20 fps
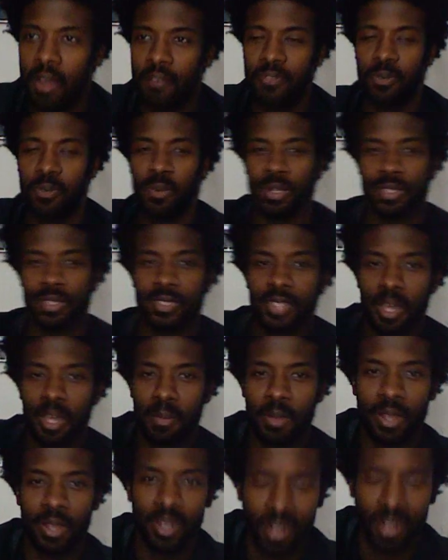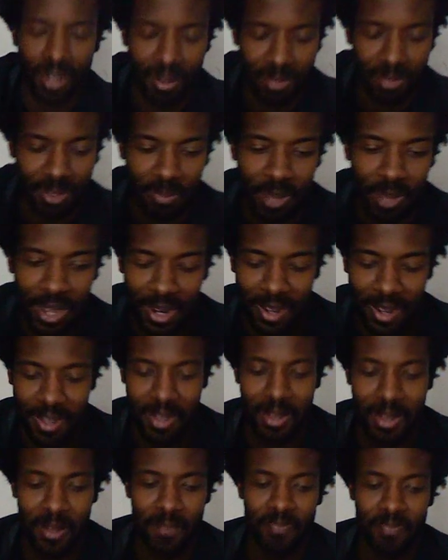For when the summer comes. But
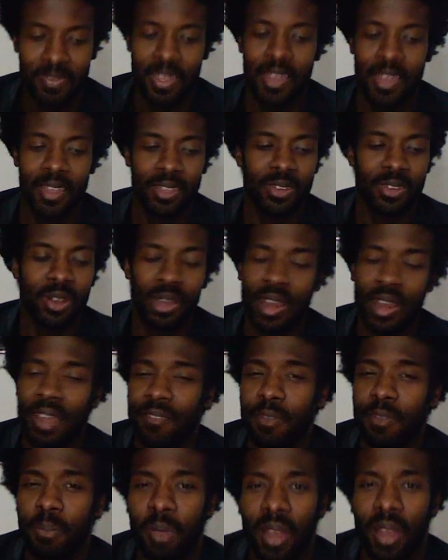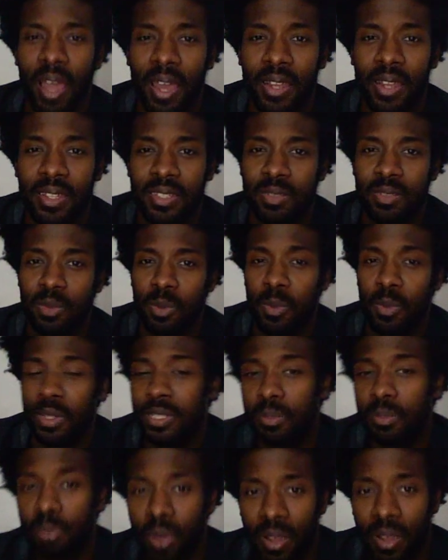and after Pilates, we went
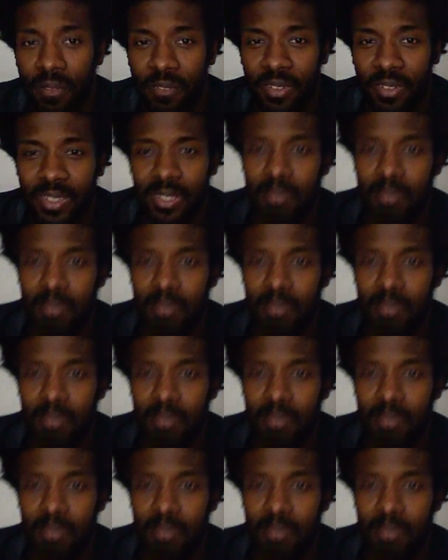to breakfast.